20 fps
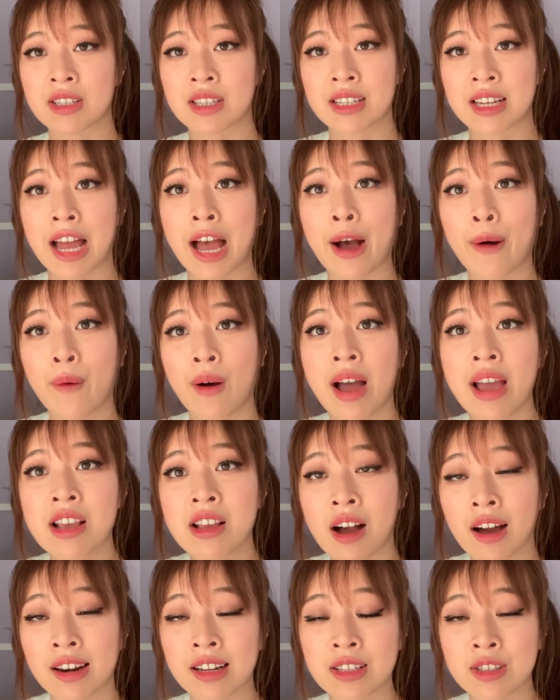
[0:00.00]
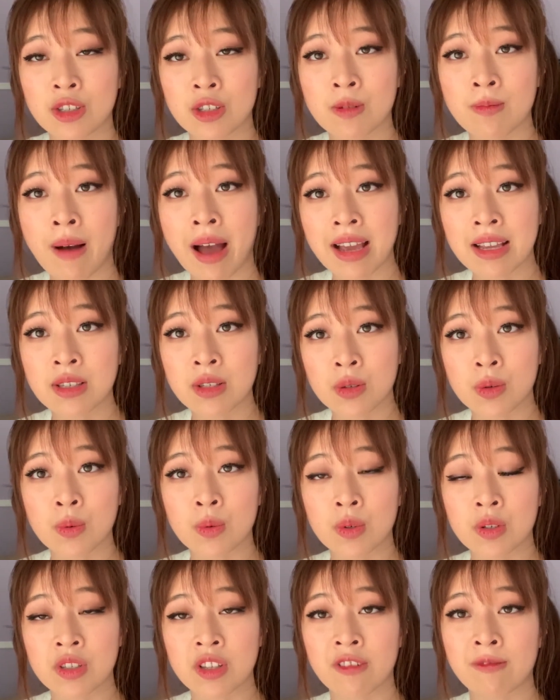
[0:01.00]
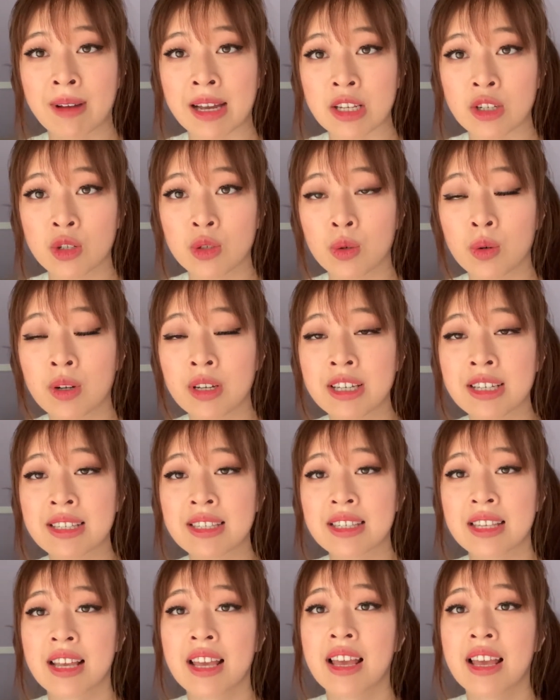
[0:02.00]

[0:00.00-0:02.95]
and how I got into my schools of my choice.